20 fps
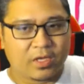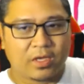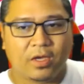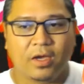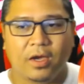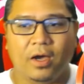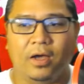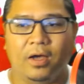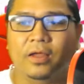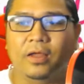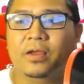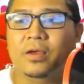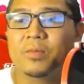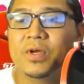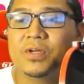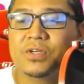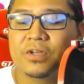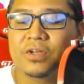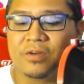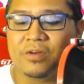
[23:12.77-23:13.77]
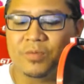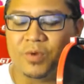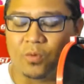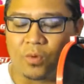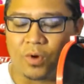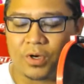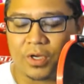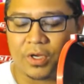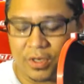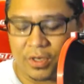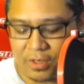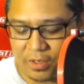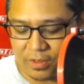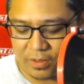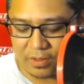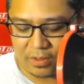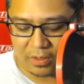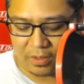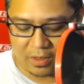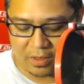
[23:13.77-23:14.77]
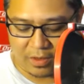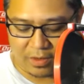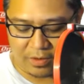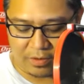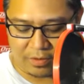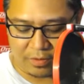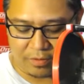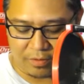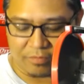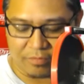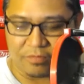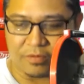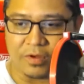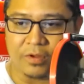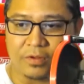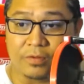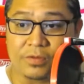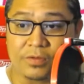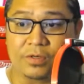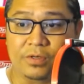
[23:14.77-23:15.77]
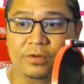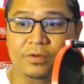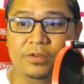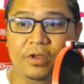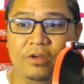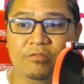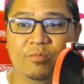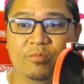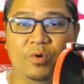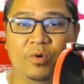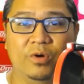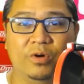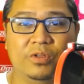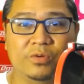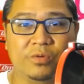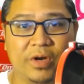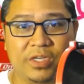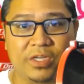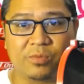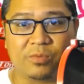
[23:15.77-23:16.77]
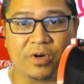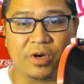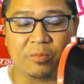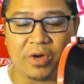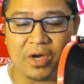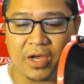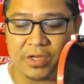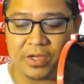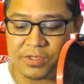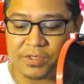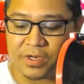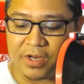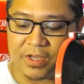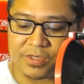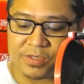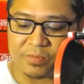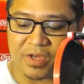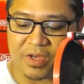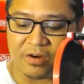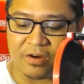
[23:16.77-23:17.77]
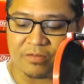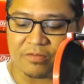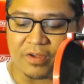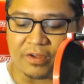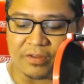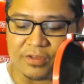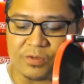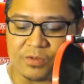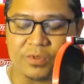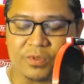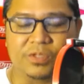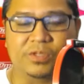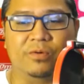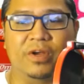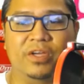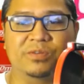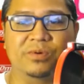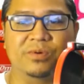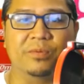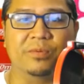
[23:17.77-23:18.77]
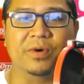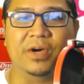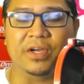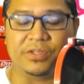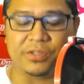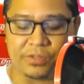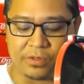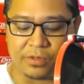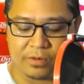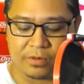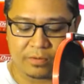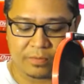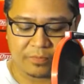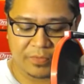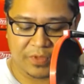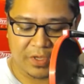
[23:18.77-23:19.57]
Like I mentioned, I've been working on a lot of those little dev boards, Raspberry Pis, and as a matter of fact, this one is a Raspberry Pi Zero.